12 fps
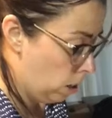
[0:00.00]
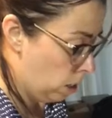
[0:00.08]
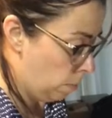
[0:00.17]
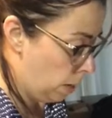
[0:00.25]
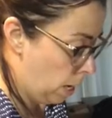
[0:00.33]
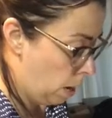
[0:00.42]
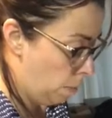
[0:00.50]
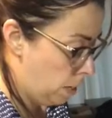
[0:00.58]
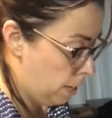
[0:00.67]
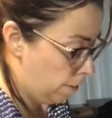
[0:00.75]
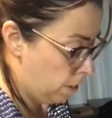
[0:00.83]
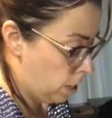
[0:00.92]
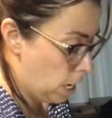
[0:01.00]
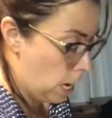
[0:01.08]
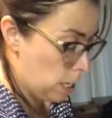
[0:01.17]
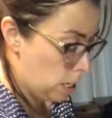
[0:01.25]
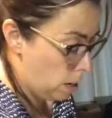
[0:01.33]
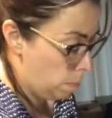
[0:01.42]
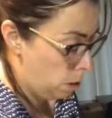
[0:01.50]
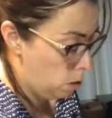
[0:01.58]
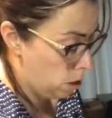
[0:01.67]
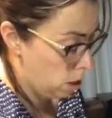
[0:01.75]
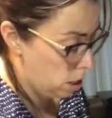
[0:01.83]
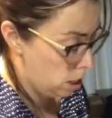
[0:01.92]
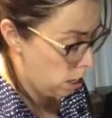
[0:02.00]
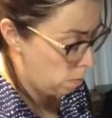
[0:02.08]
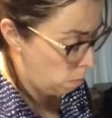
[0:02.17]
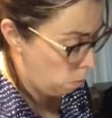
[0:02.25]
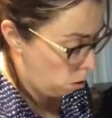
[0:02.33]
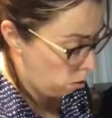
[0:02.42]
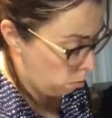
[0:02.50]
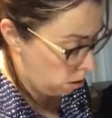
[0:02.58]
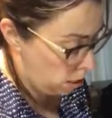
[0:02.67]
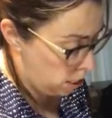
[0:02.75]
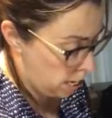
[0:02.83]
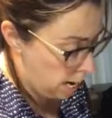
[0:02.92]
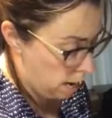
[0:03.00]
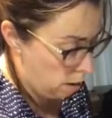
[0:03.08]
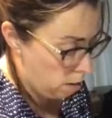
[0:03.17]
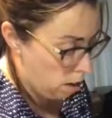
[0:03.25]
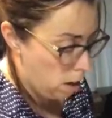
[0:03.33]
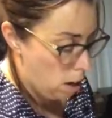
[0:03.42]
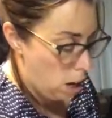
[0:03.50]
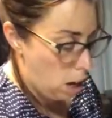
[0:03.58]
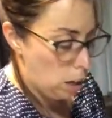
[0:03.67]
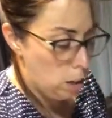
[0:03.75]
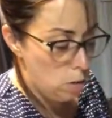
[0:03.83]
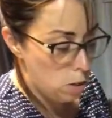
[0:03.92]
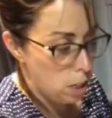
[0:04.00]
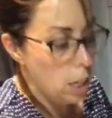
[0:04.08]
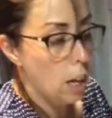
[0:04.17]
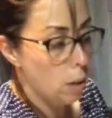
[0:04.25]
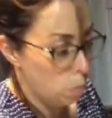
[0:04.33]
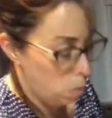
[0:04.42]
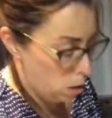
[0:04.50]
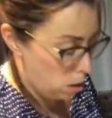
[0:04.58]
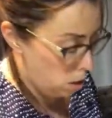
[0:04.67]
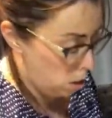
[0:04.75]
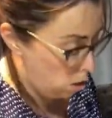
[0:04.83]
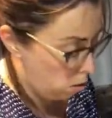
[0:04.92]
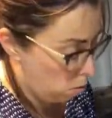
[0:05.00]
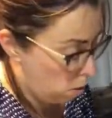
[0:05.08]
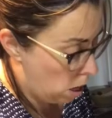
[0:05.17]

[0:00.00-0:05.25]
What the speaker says: awesome. They come in different sizes. I'm using the smaller ones now. I'll use the other ones to